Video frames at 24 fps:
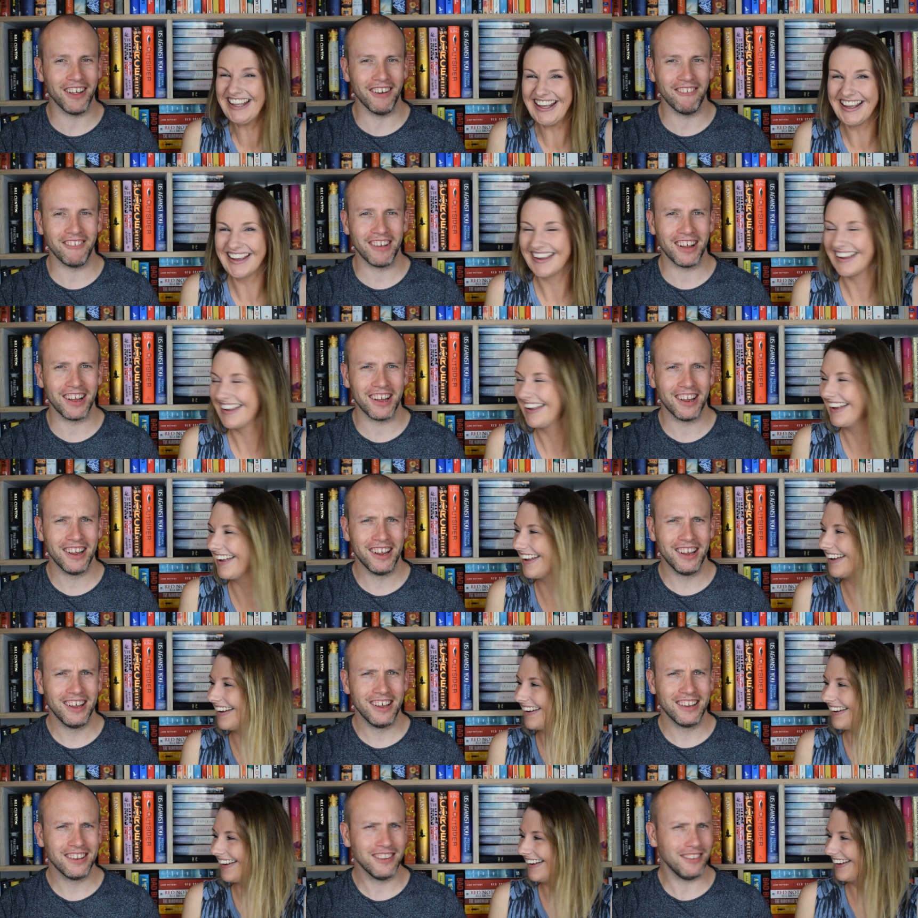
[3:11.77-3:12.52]
Speaker 1: I'm like,
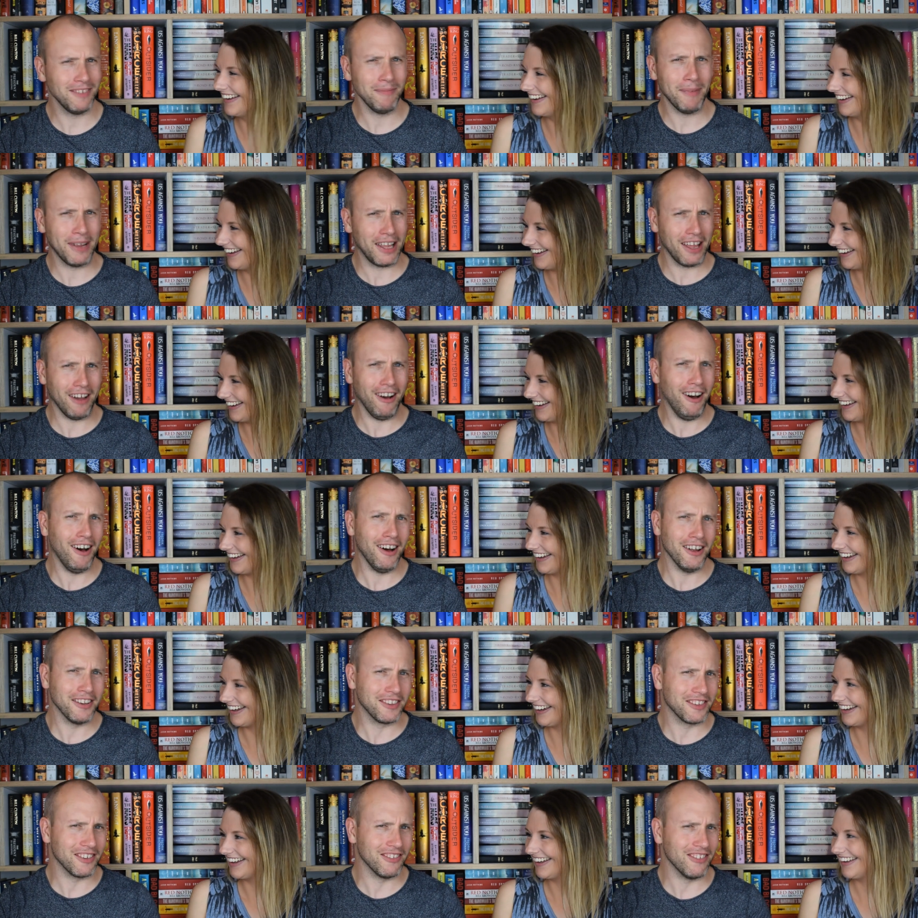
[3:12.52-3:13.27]
doesn't make it
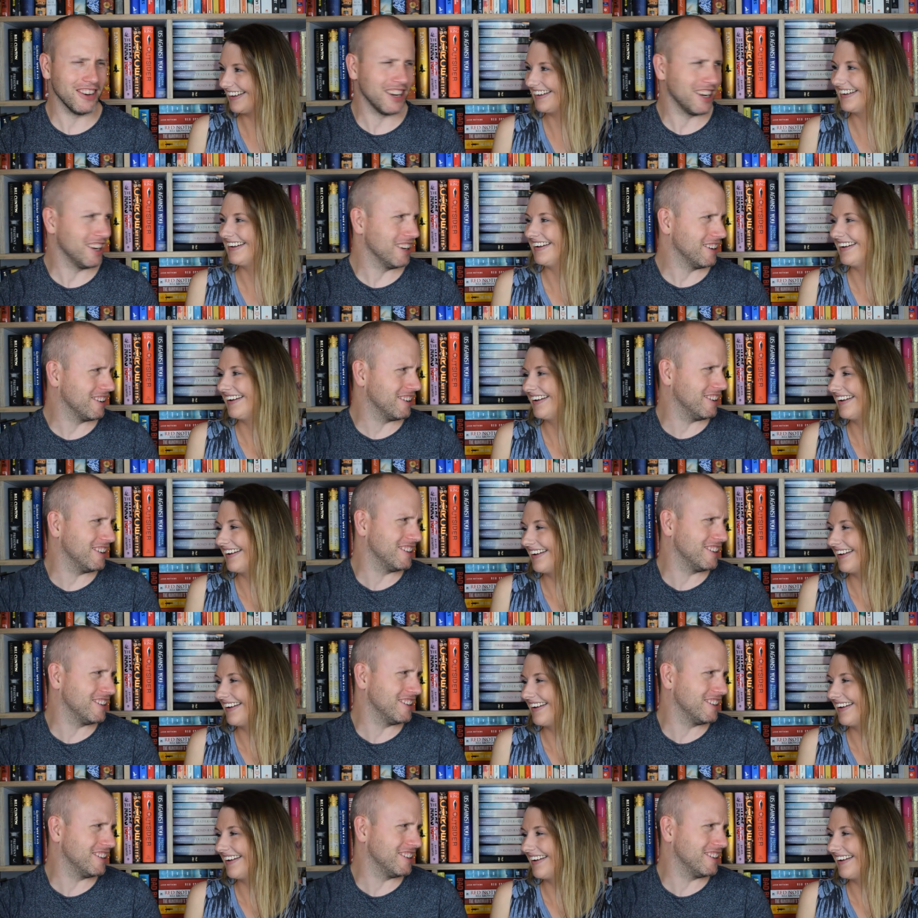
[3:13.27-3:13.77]
hard to read.